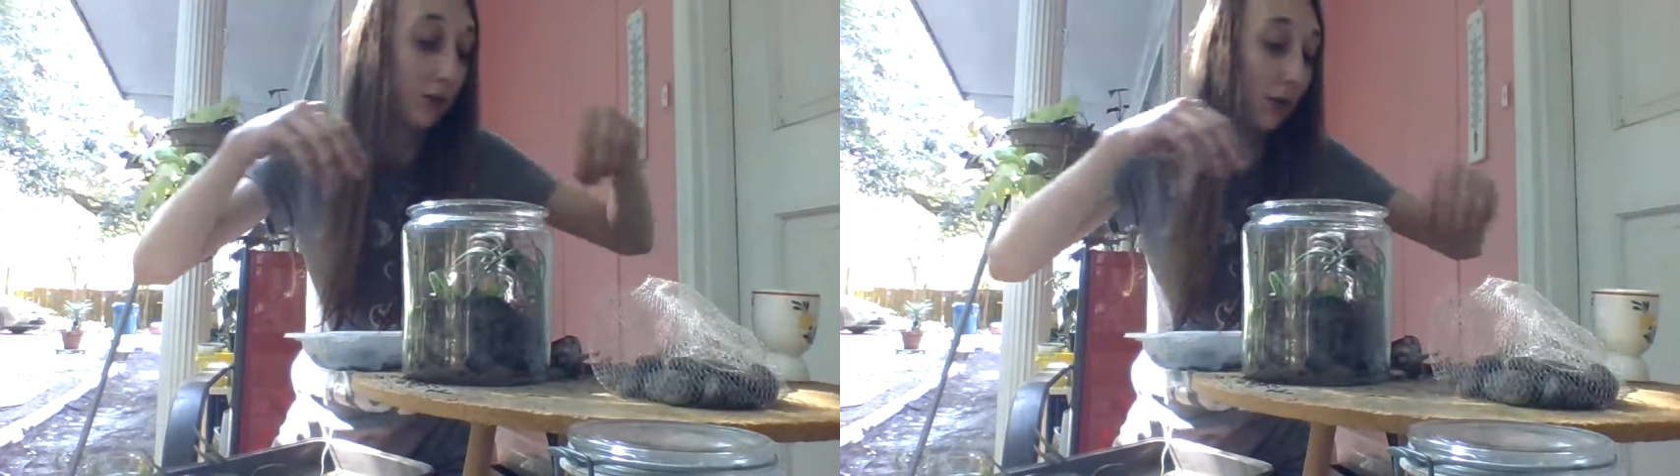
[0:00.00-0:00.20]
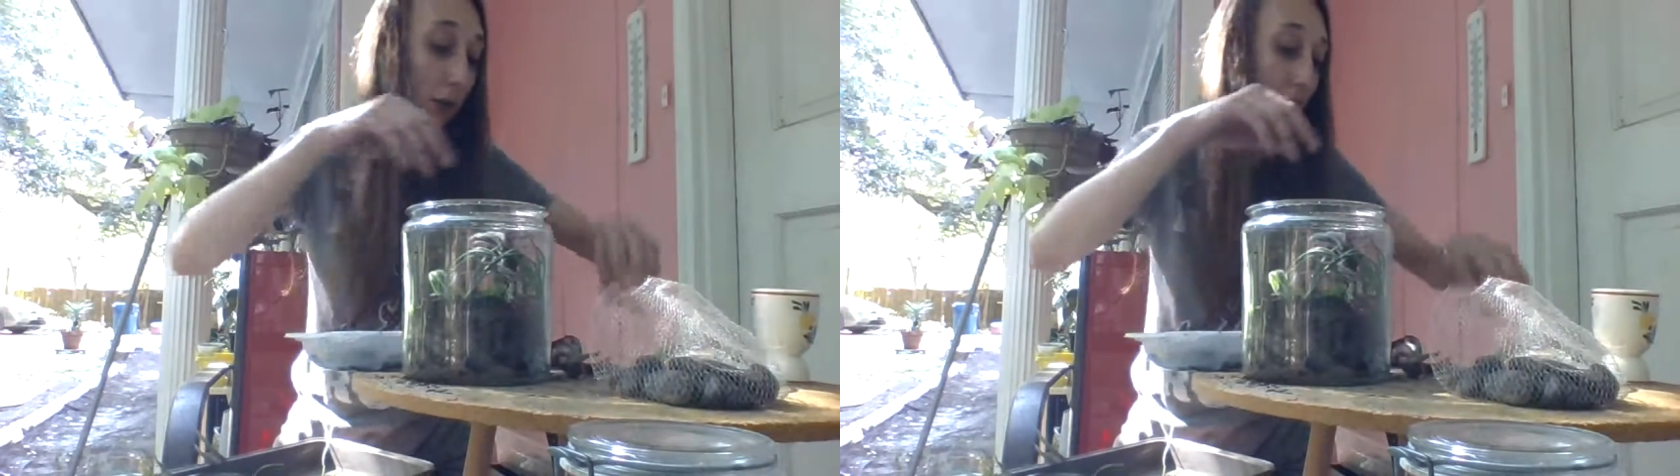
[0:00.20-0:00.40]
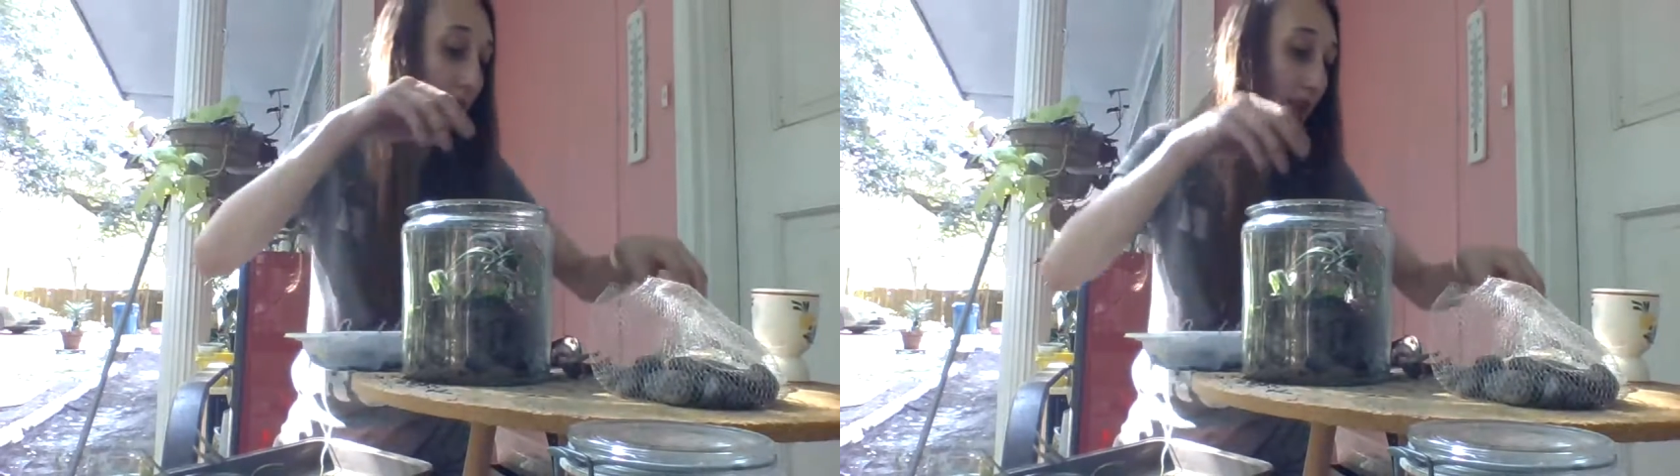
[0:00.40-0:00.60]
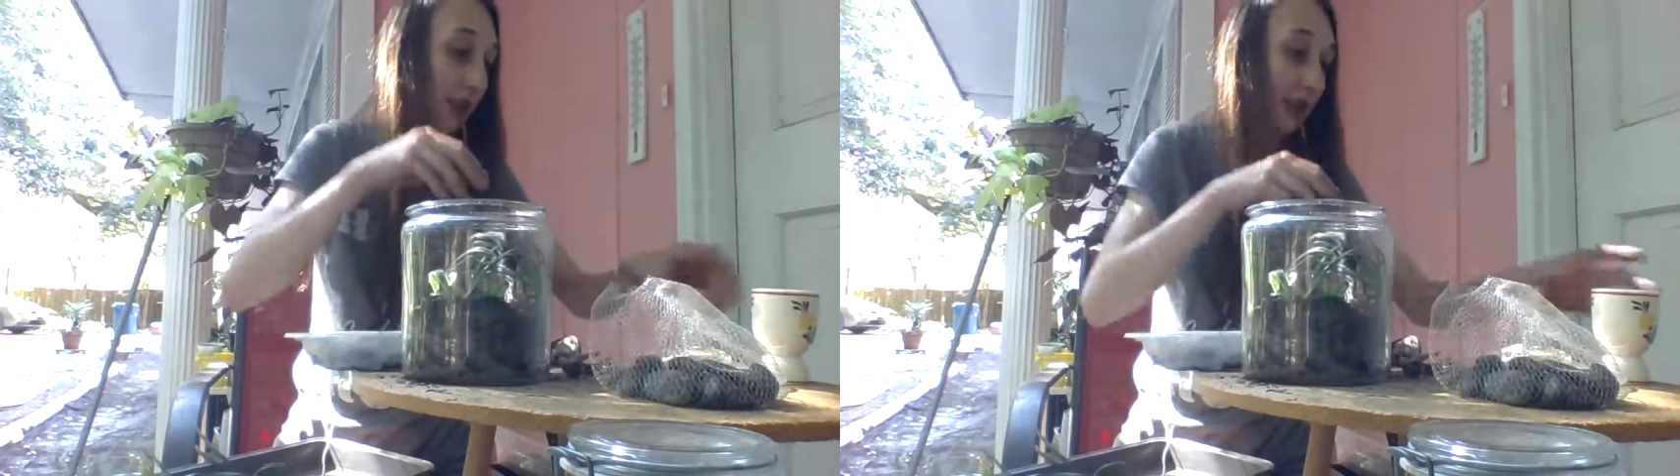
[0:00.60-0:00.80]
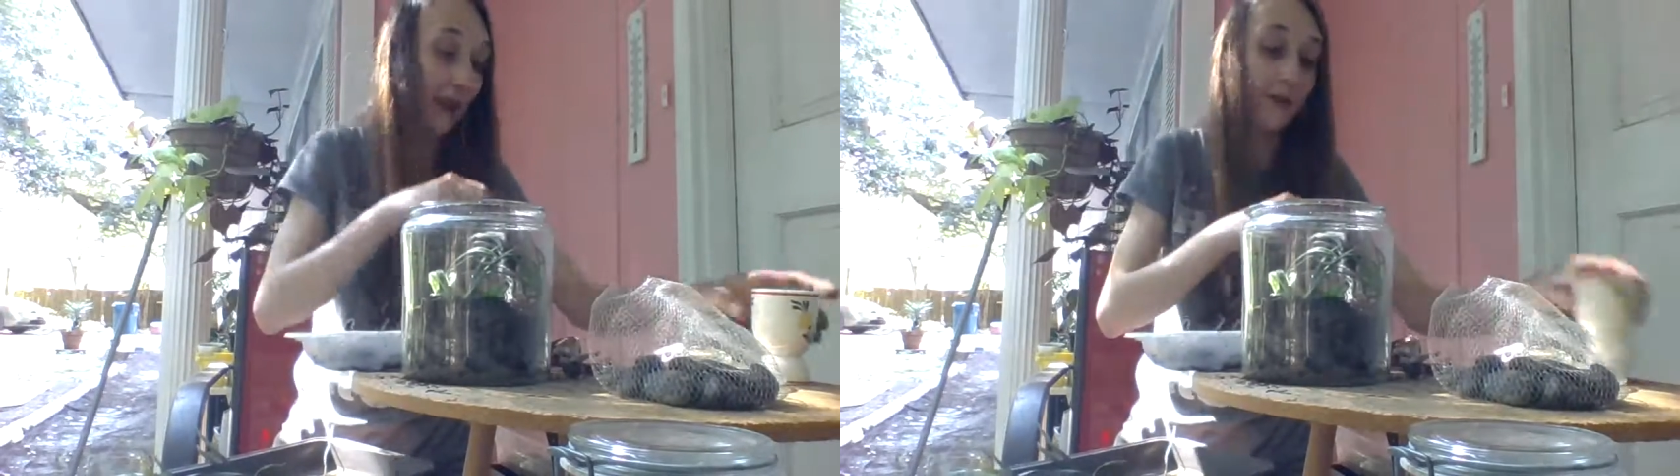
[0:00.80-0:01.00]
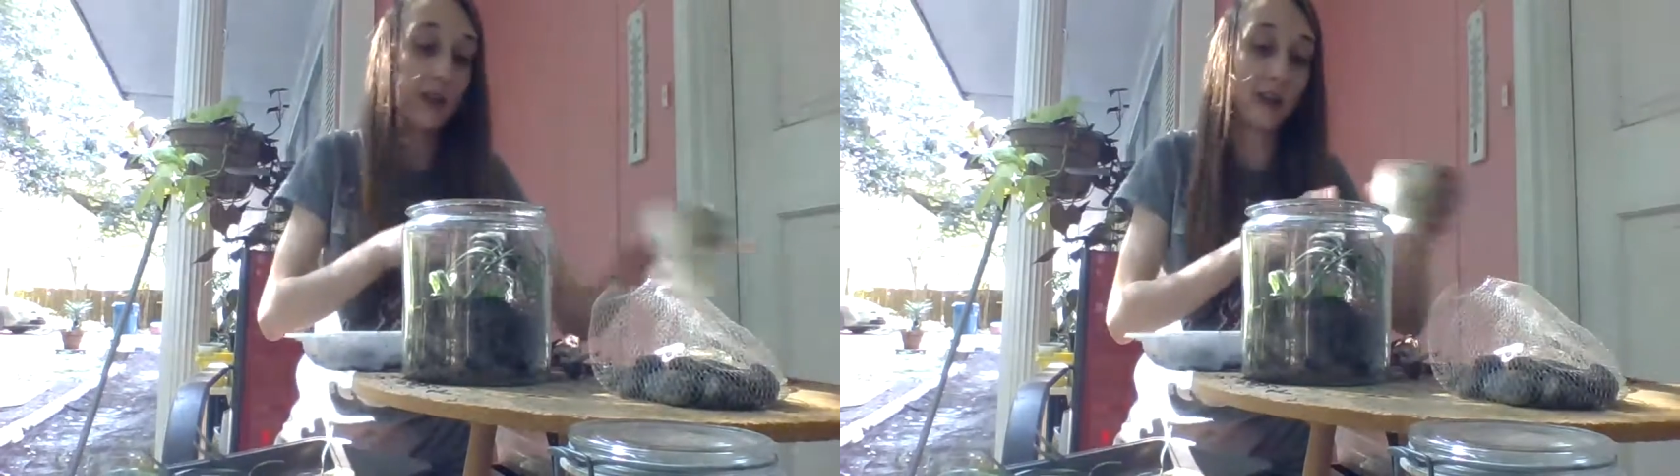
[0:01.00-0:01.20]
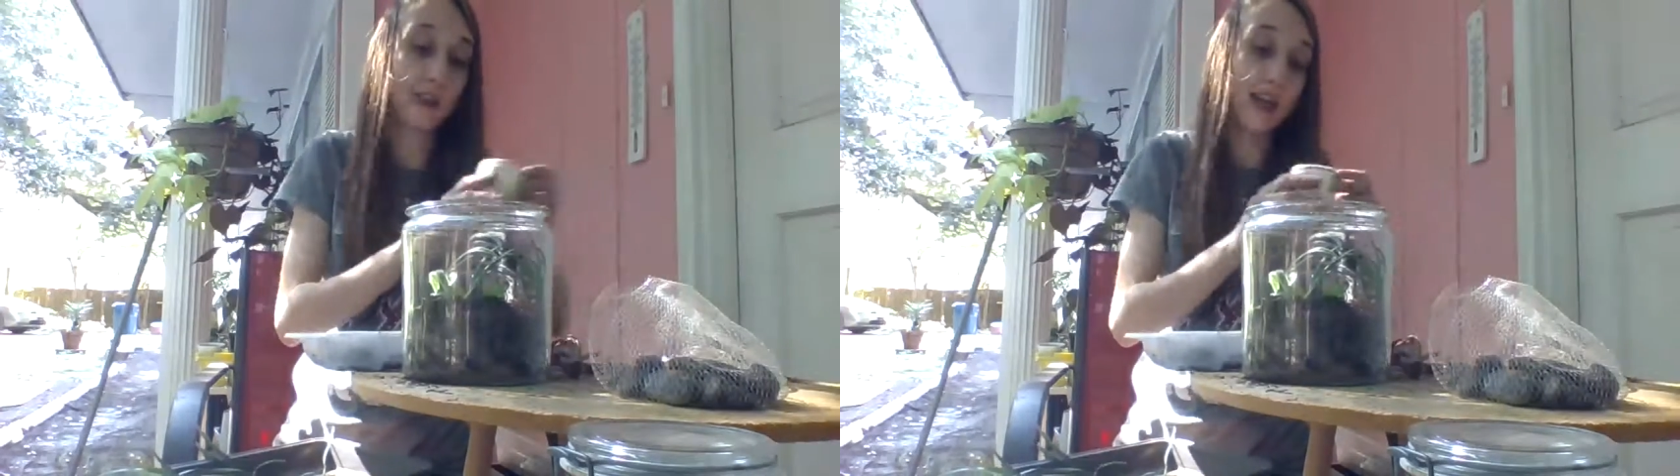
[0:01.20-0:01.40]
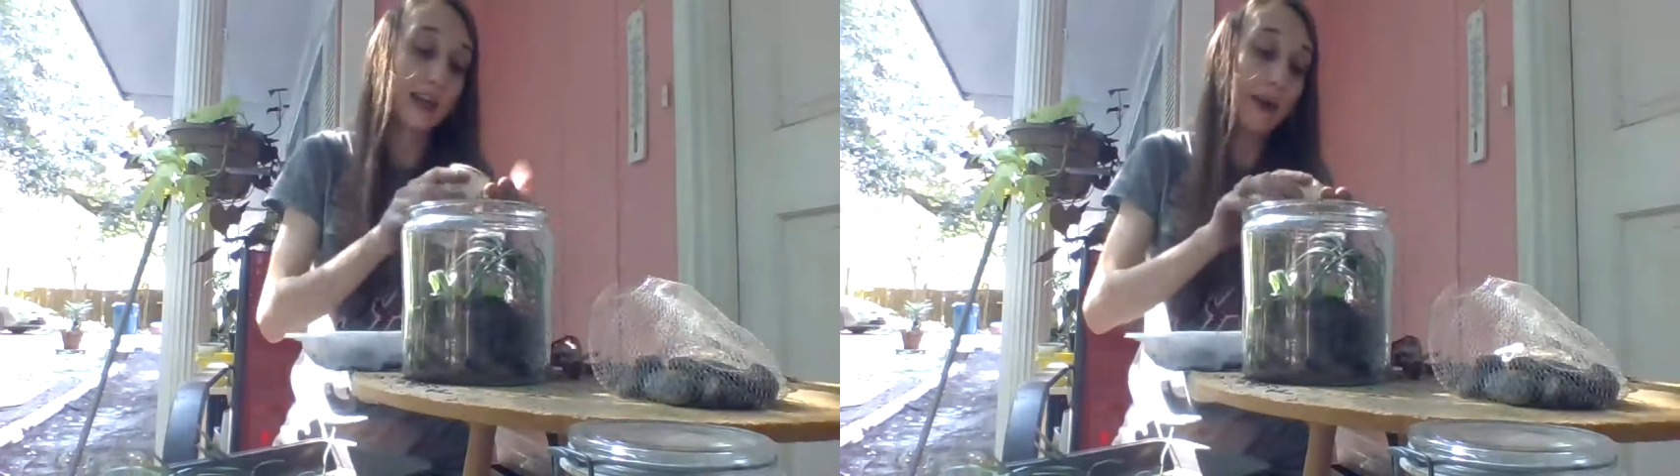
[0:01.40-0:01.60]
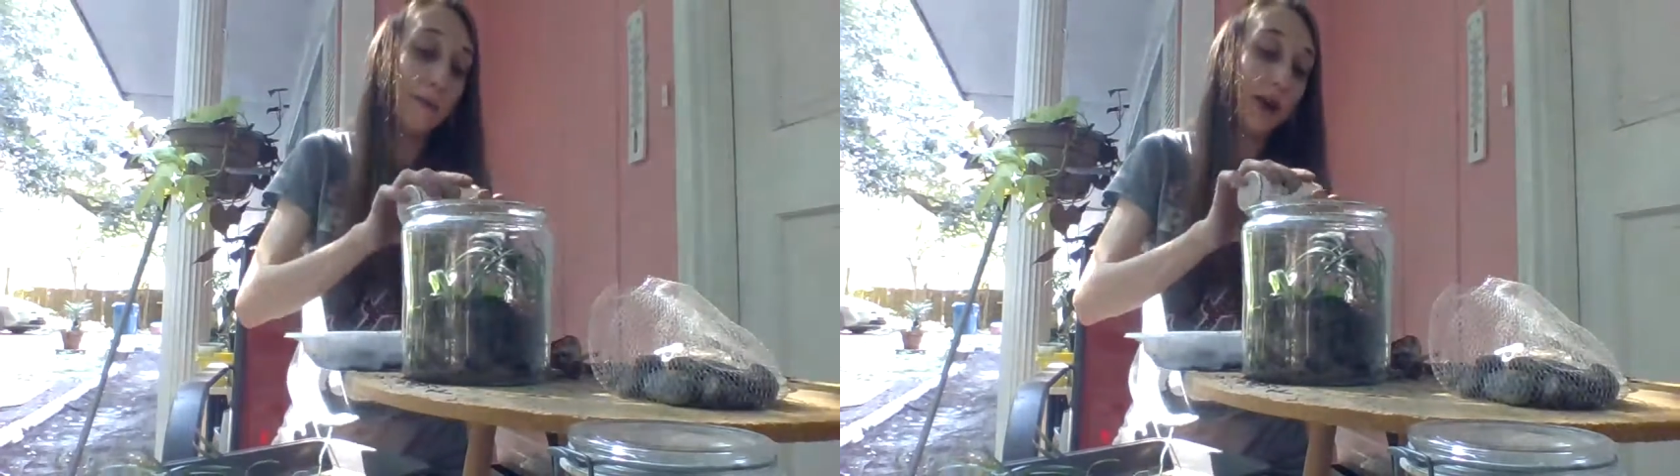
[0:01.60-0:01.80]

gorgeous that first second,